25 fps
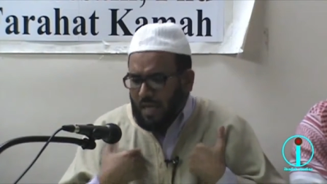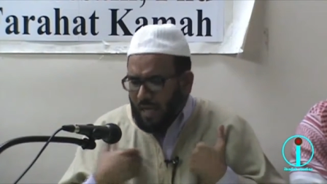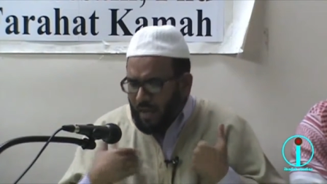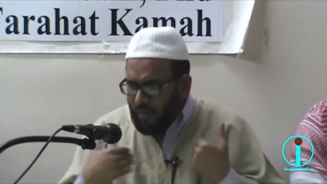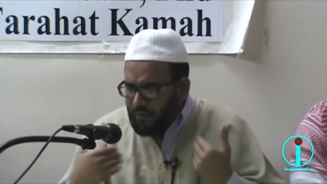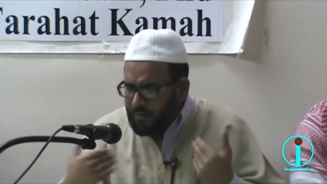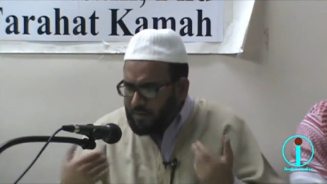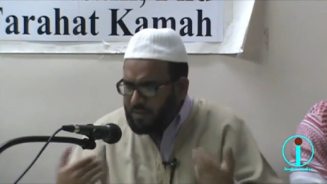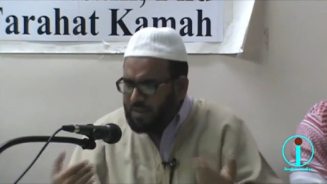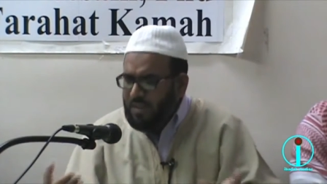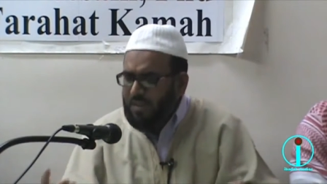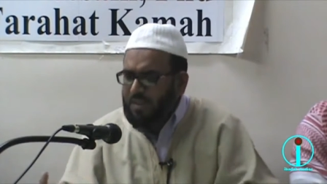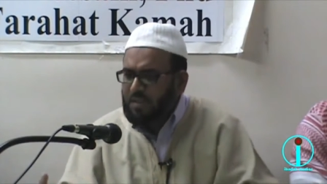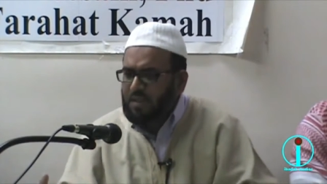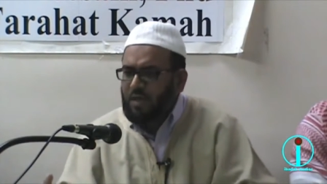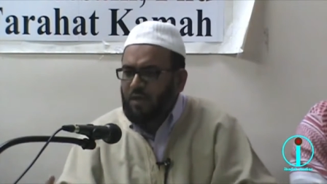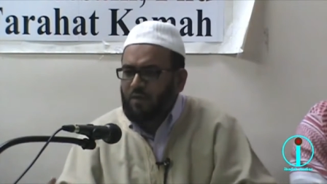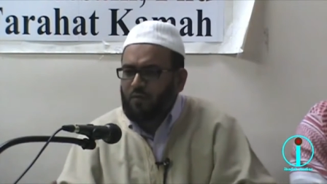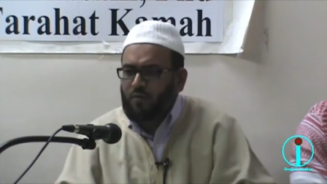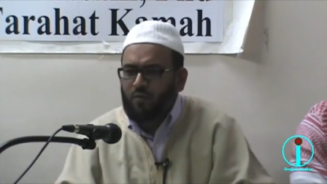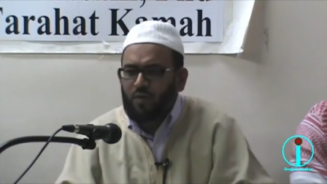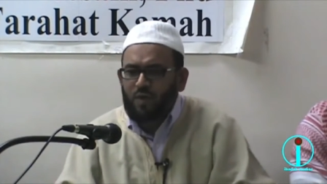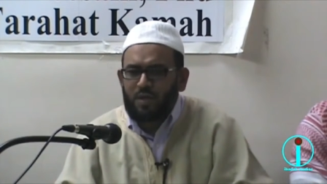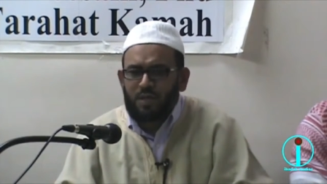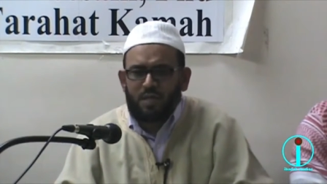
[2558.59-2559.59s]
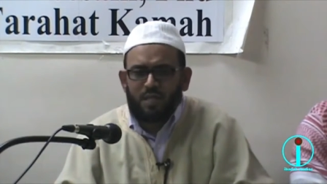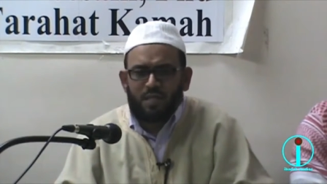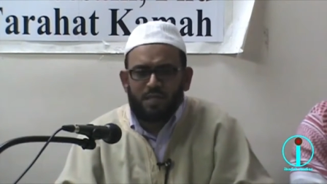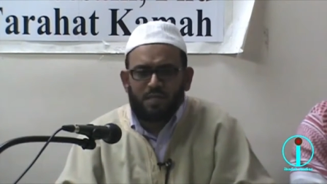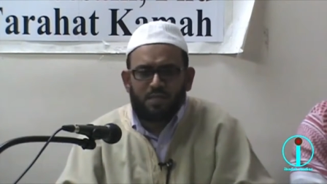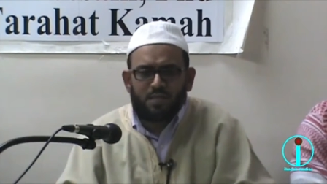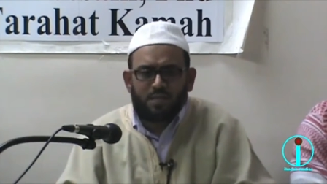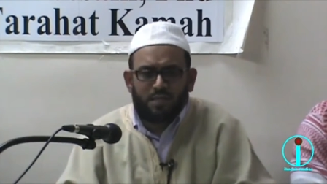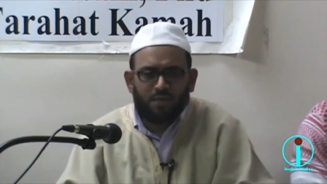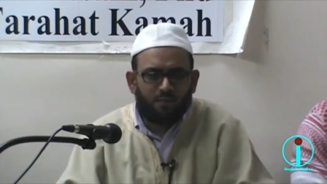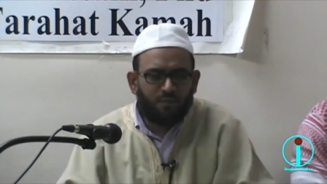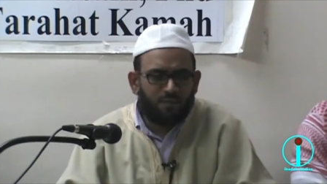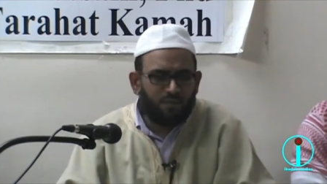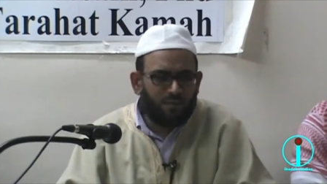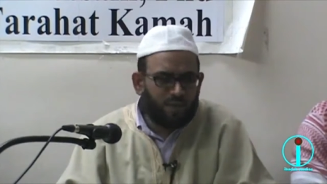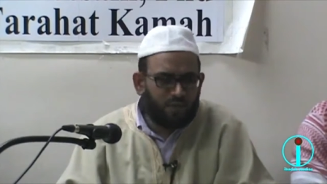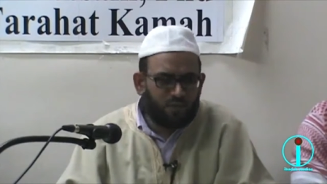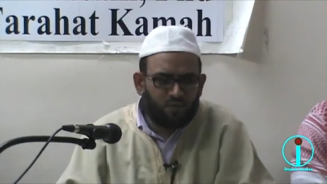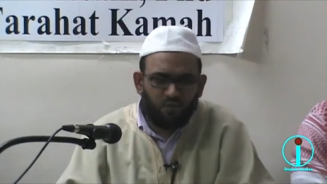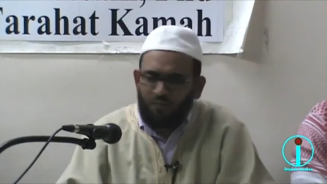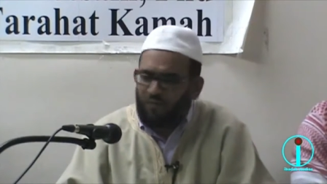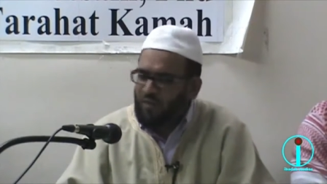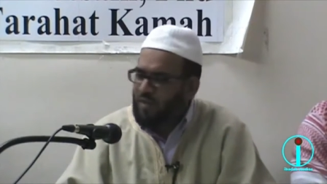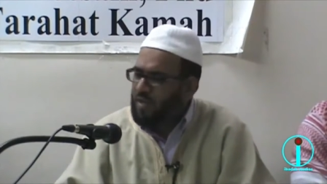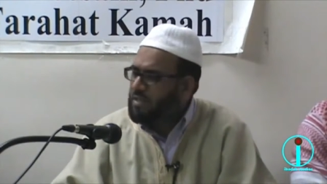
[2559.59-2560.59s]
I was sitting down doing this some of my
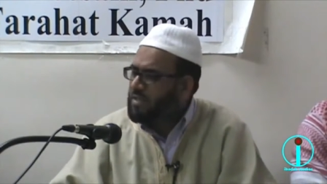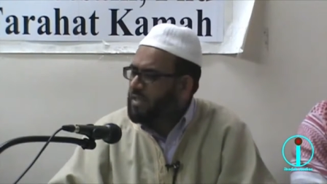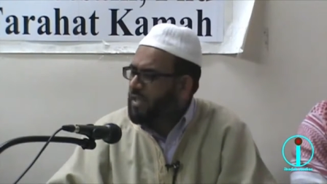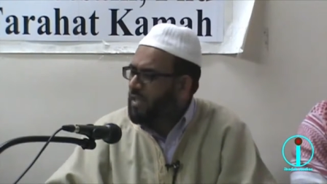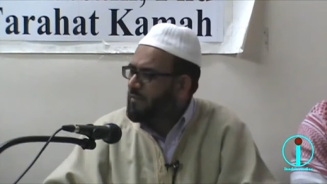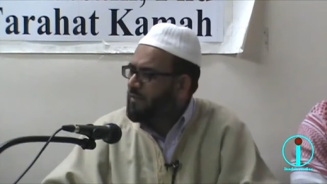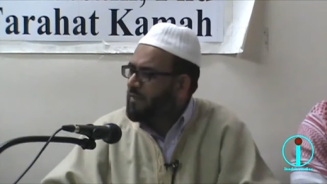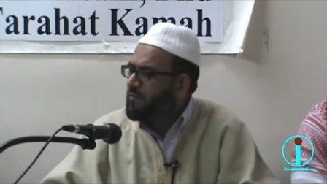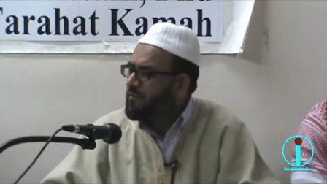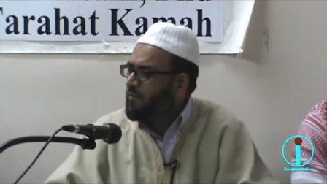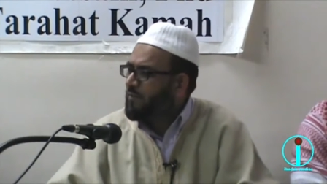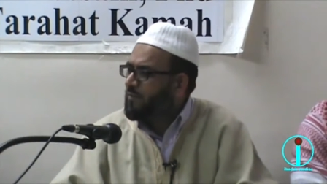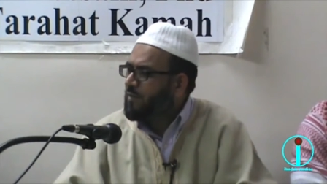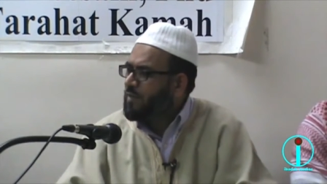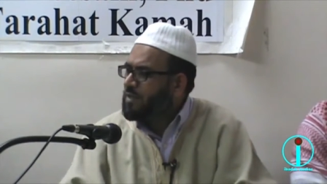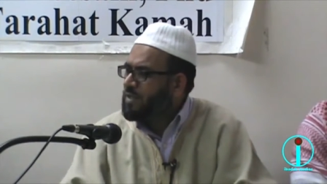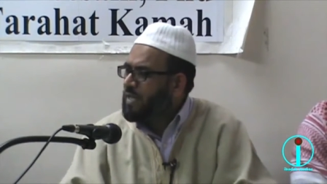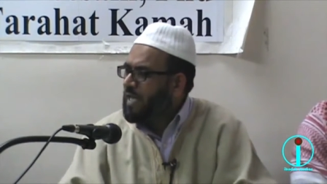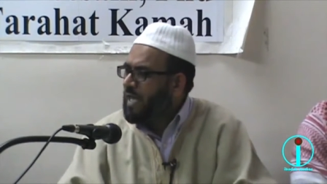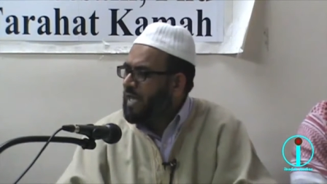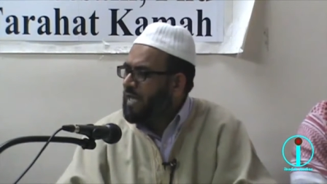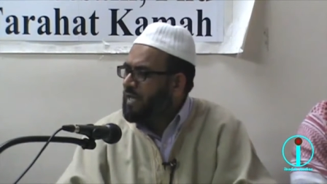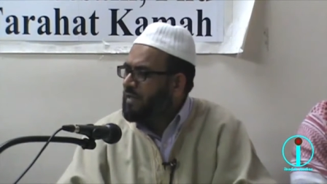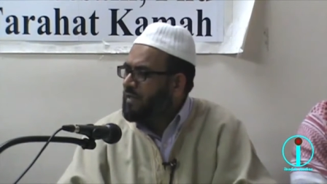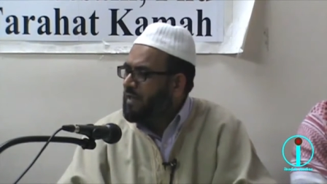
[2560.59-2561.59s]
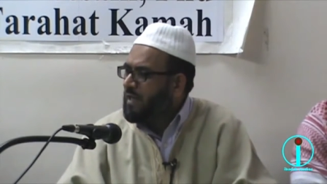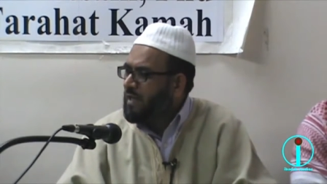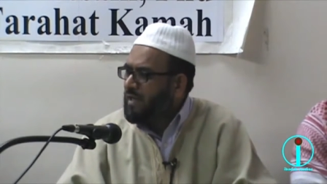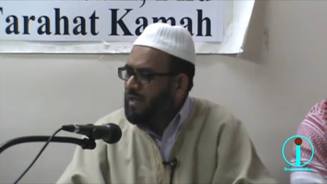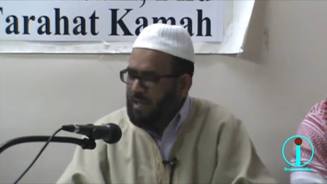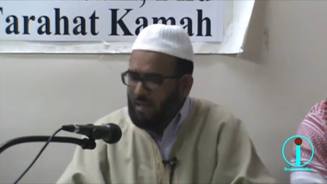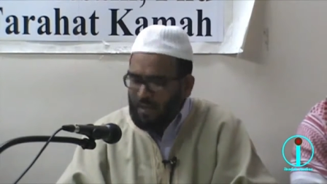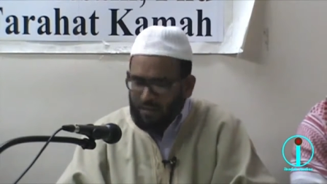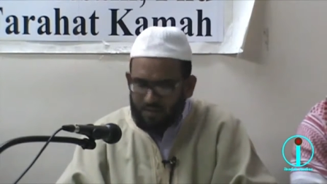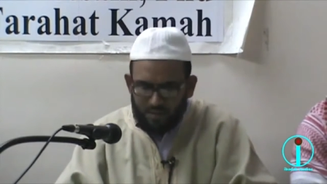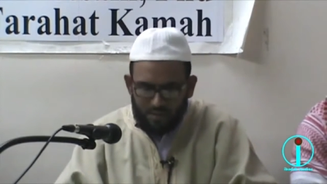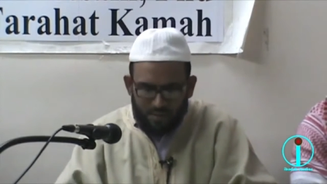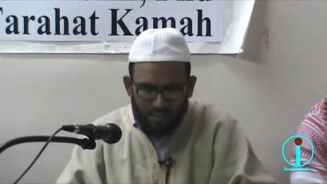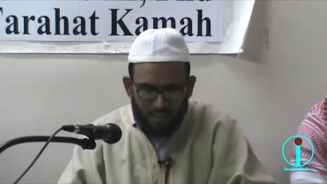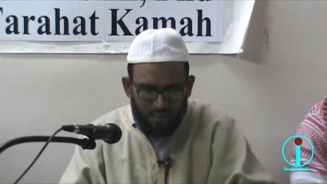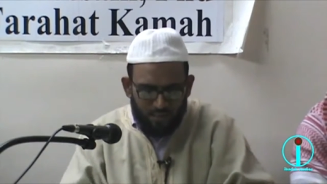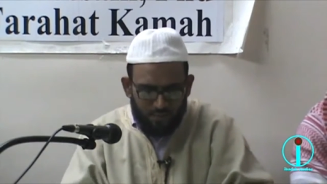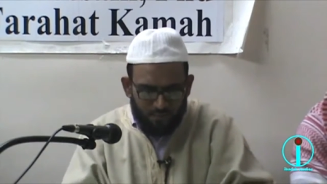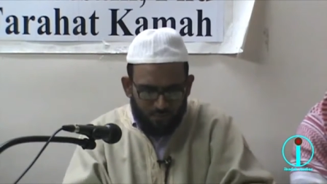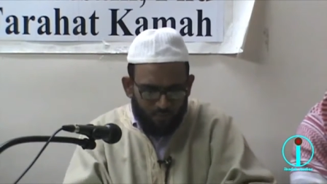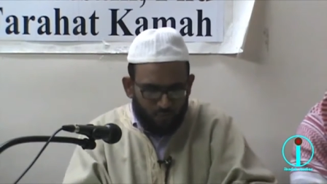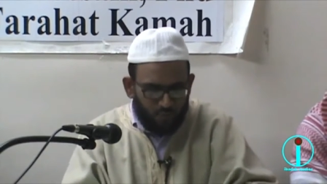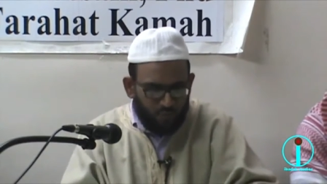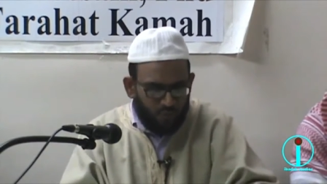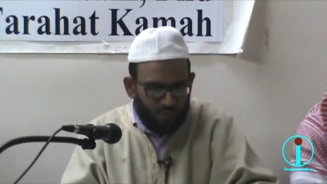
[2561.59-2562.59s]
two friends came in from the side and
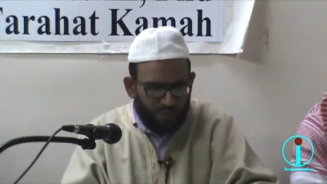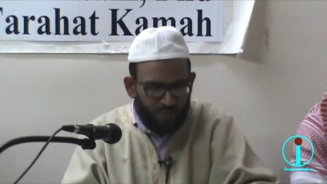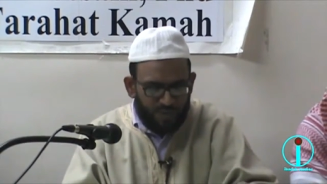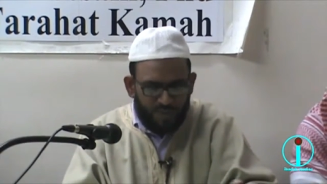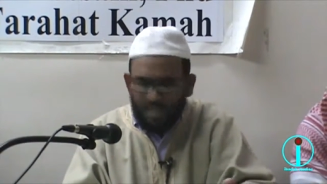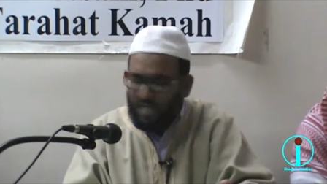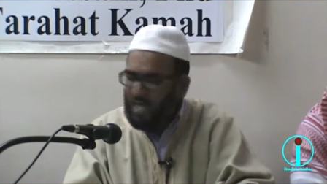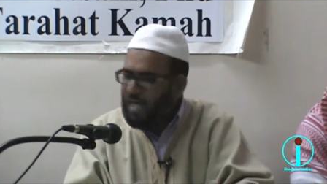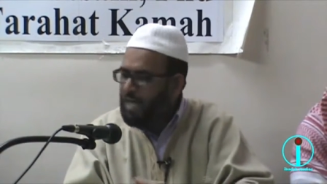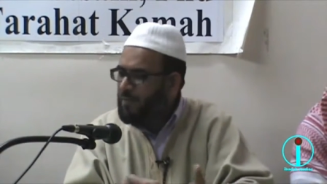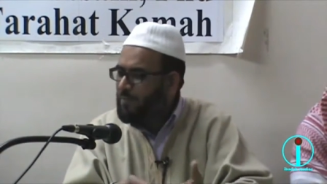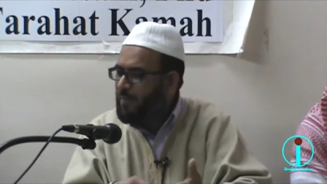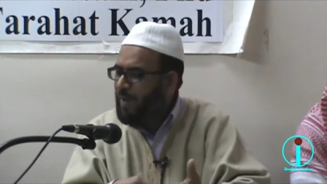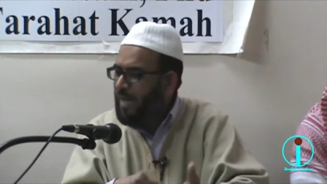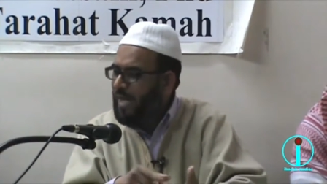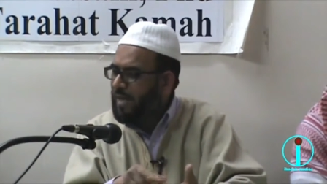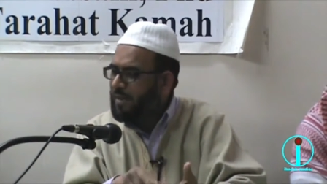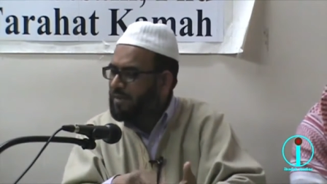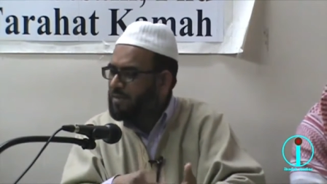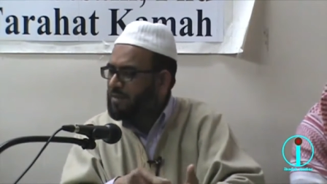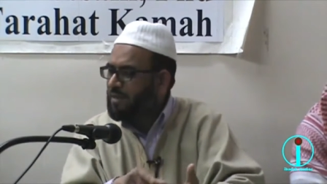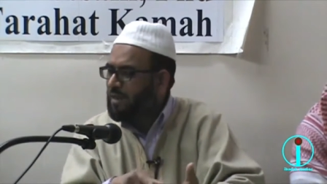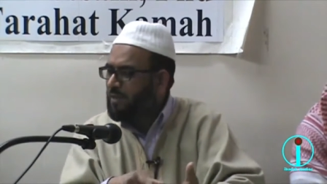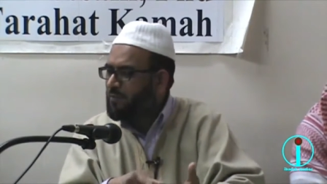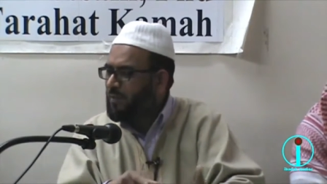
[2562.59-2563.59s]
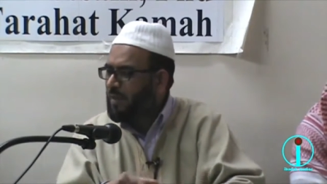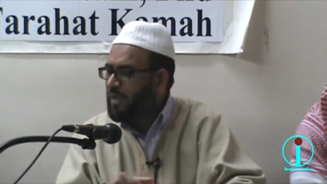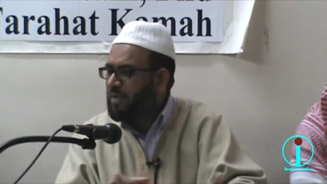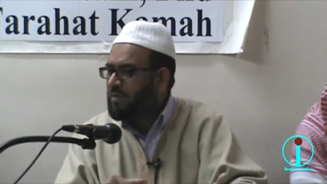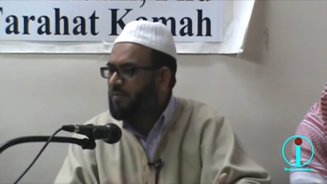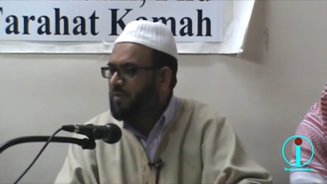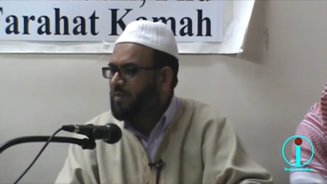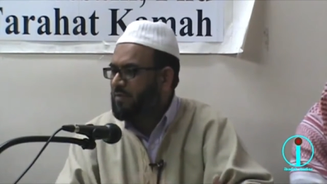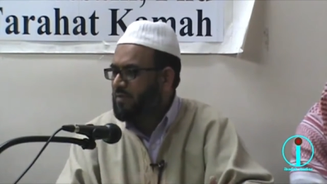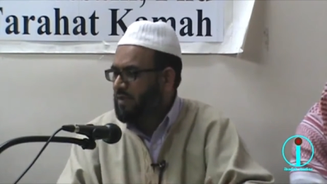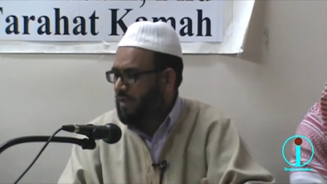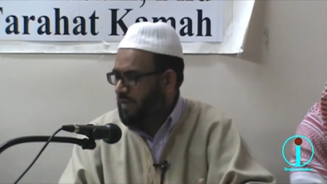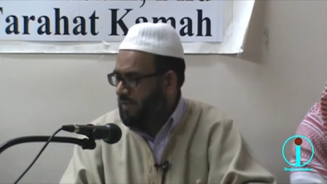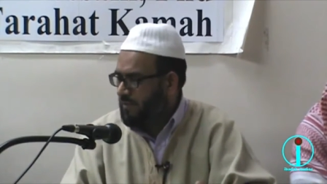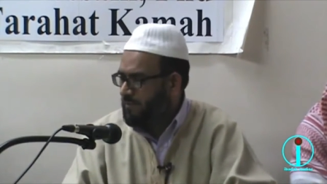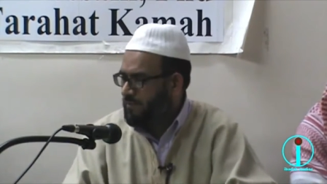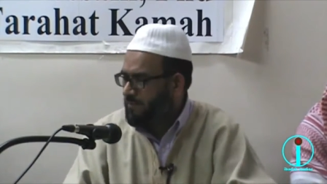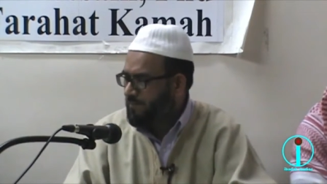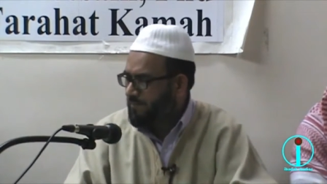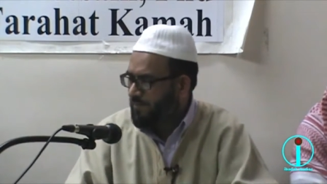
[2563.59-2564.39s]
start open the iPad, start playing music.